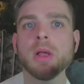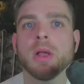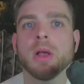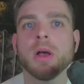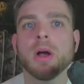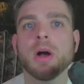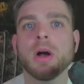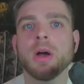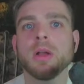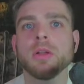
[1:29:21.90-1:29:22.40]

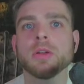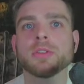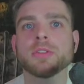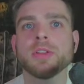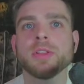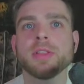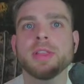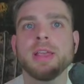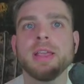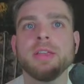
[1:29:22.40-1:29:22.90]
I looked
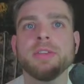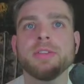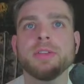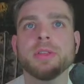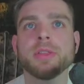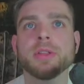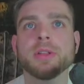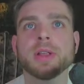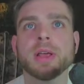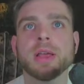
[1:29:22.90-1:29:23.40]
at these the
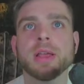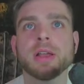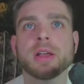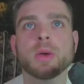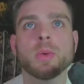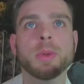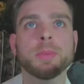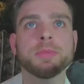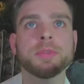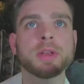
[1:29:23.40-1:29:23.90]
other day.
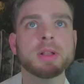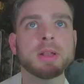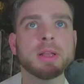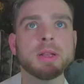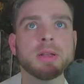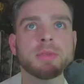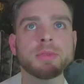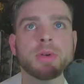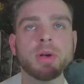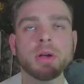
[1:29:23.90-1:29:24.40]
Equipped to Clean
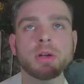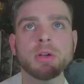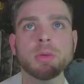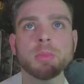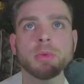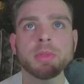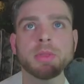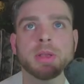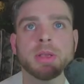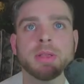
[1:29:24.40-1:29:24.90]
have got a
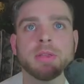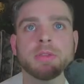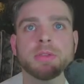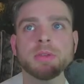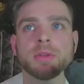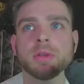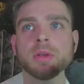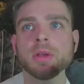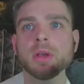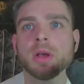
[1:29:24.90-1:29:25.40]
couple of
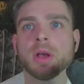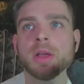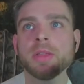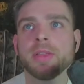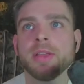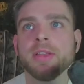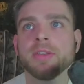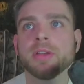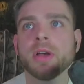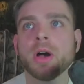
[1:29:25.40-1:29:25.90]
these. Are
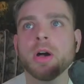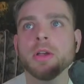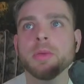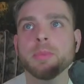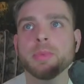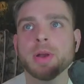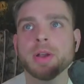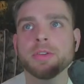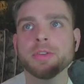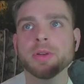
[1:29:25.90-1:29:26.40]
these high
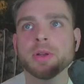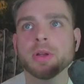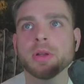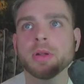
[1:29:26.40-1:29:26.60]
pressure?